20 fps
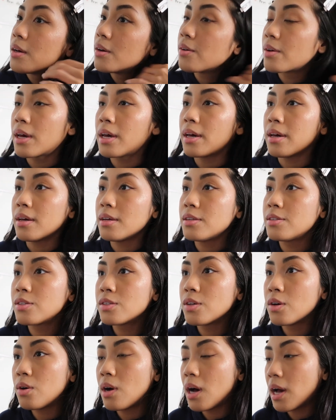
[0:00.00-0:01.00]
Okay,
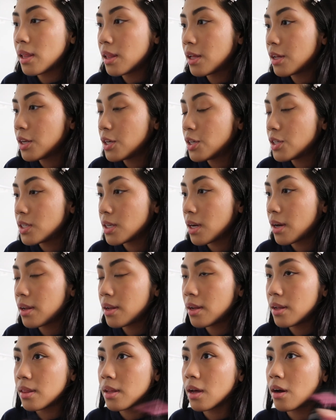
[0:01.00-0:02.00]
so eyeliner
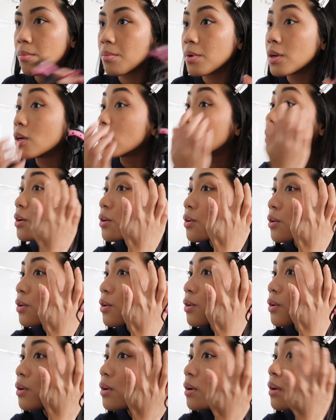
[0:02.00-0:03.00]
done, and now I'm gonna
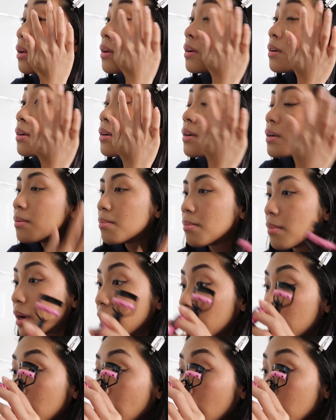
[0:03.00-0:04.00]
curl
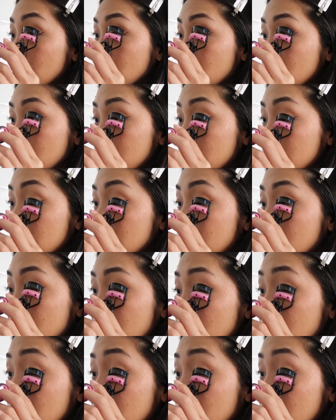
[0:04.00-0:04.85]
my lashes